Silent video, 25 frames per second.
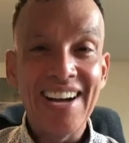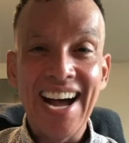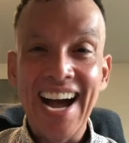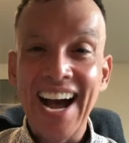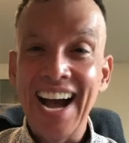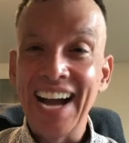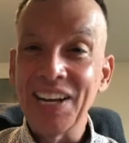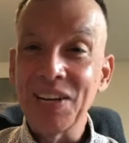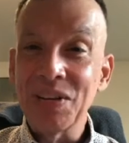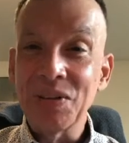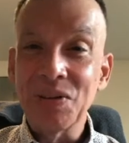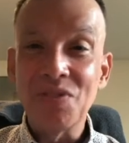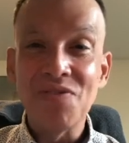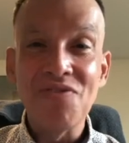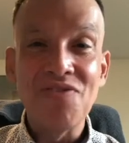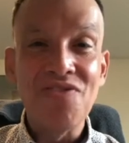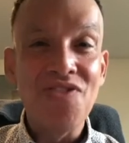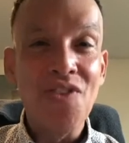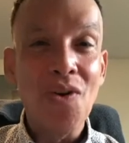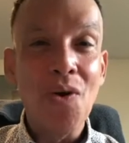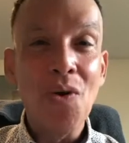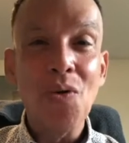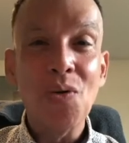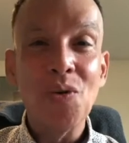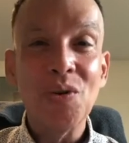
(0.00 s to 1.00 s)
I look
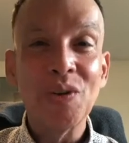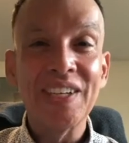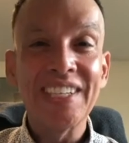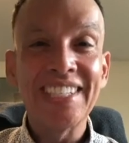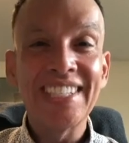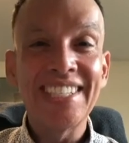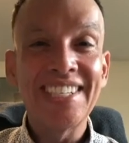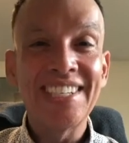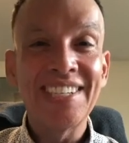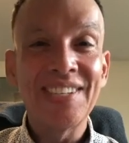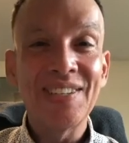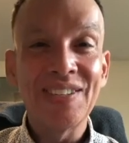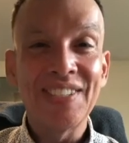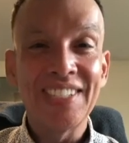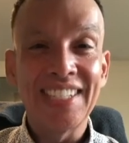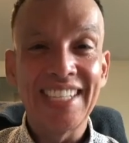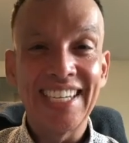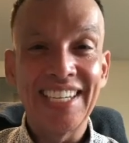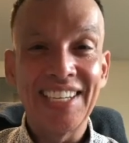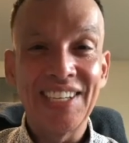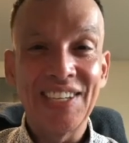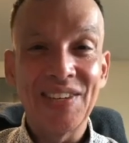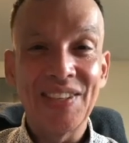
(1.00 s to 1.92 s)
forward to seeing you